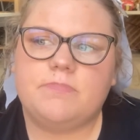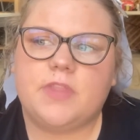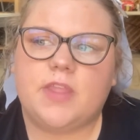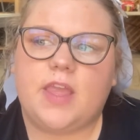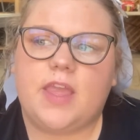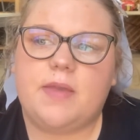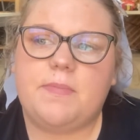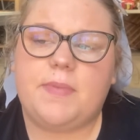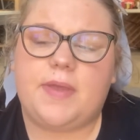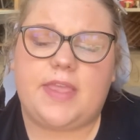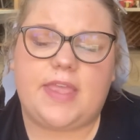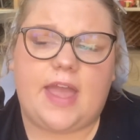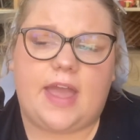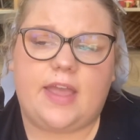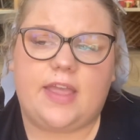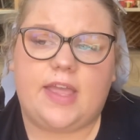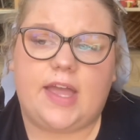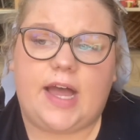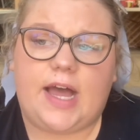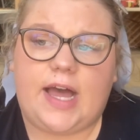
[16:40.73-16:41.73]
But
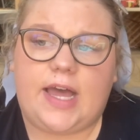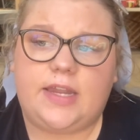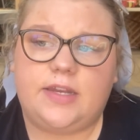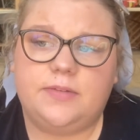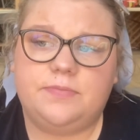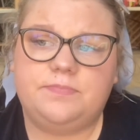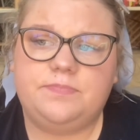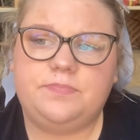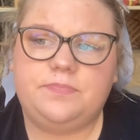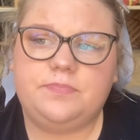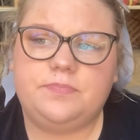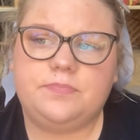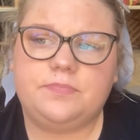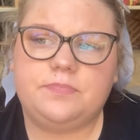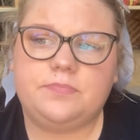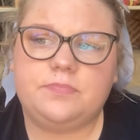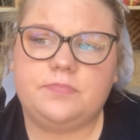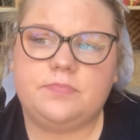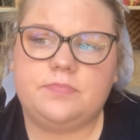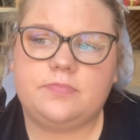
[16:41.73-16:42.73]
yet God
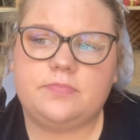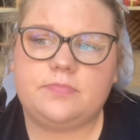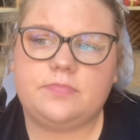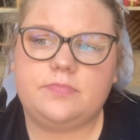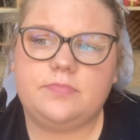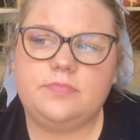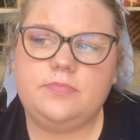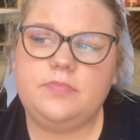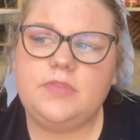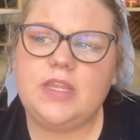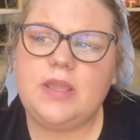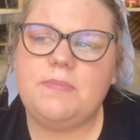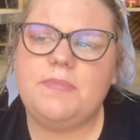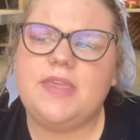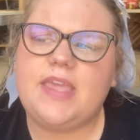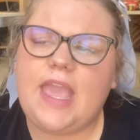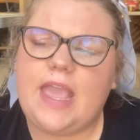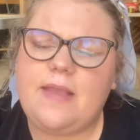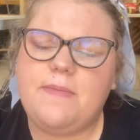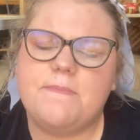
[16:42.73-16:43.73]

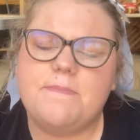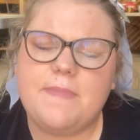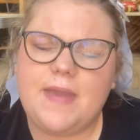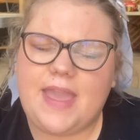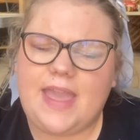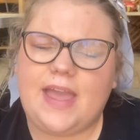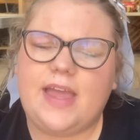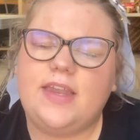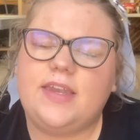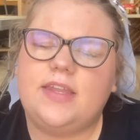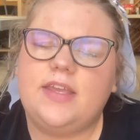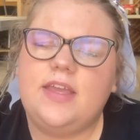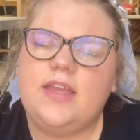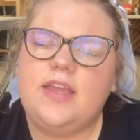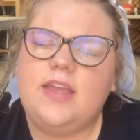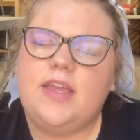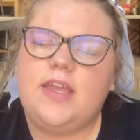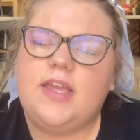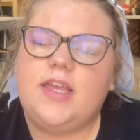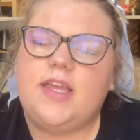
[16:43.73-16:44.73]
became man
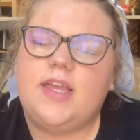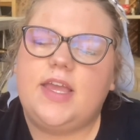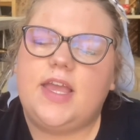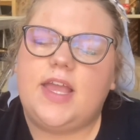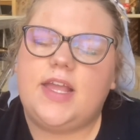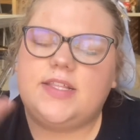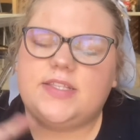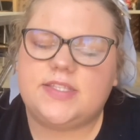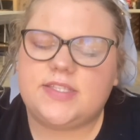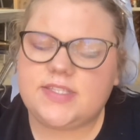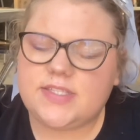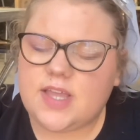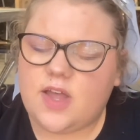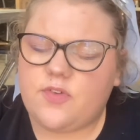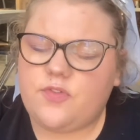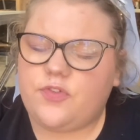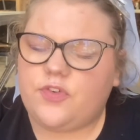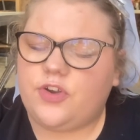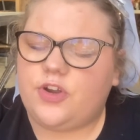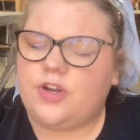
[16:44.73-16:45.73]
and
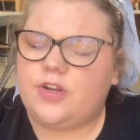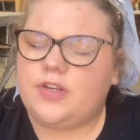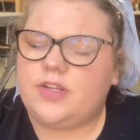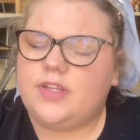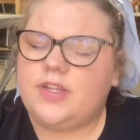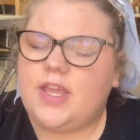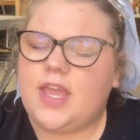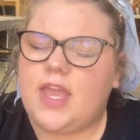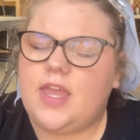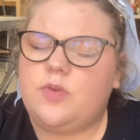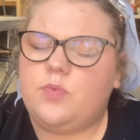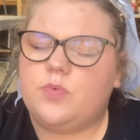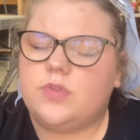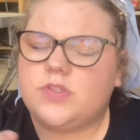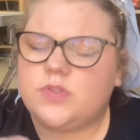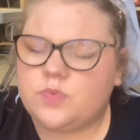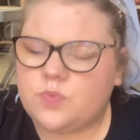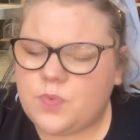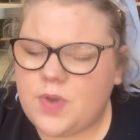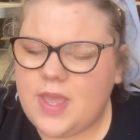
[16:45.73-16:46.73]
suffered and
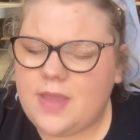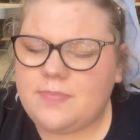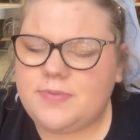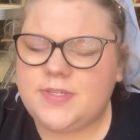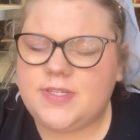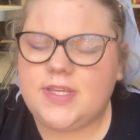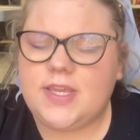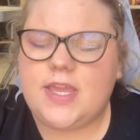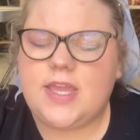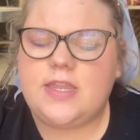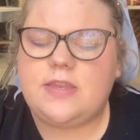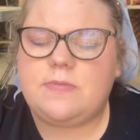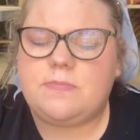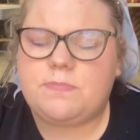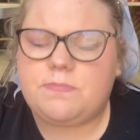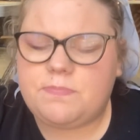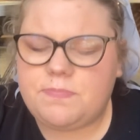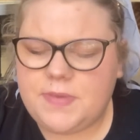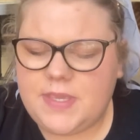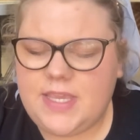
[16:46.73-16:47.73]
was whipped and
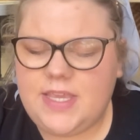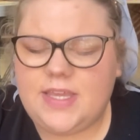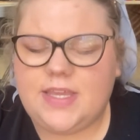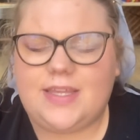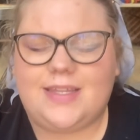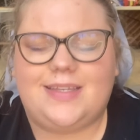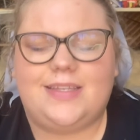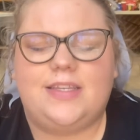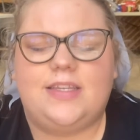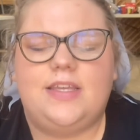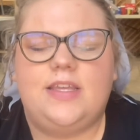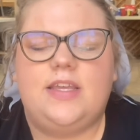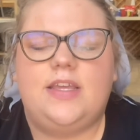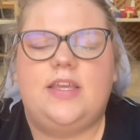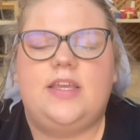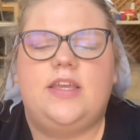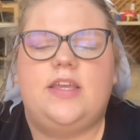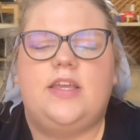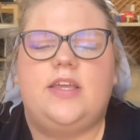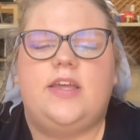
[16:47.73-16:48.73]
beaten
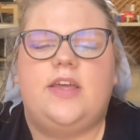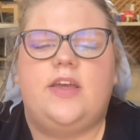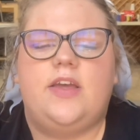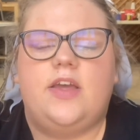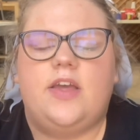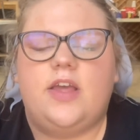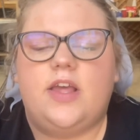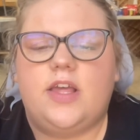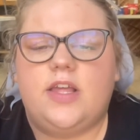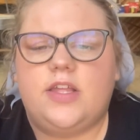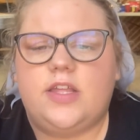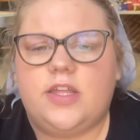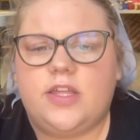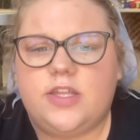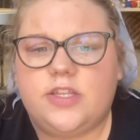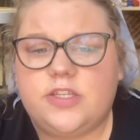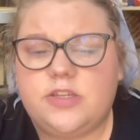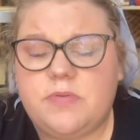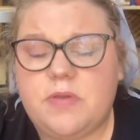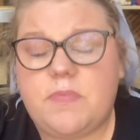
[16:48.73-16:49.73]

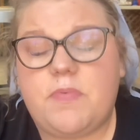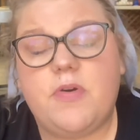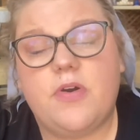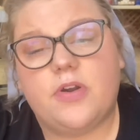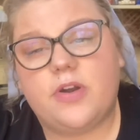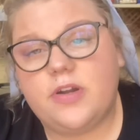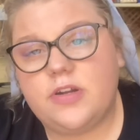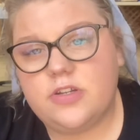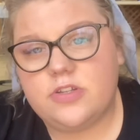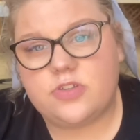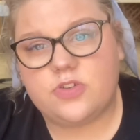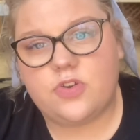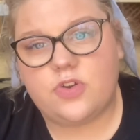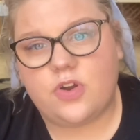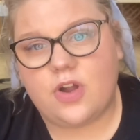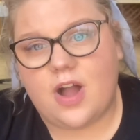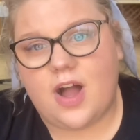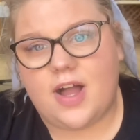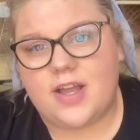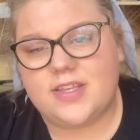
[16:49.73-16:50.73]
to be put on a
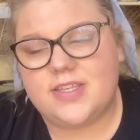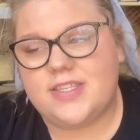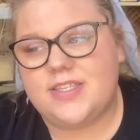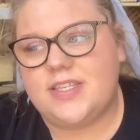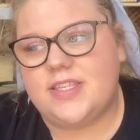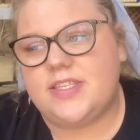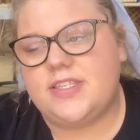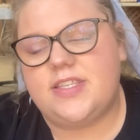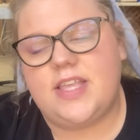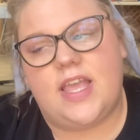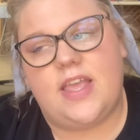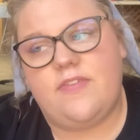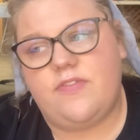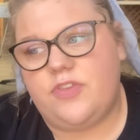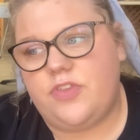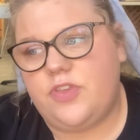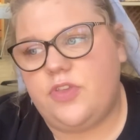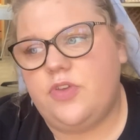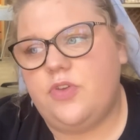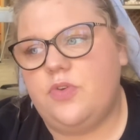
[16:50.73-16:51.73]
cross to save
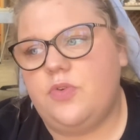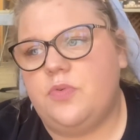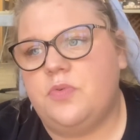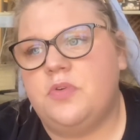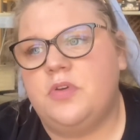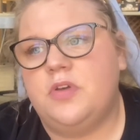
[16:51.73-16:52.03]
you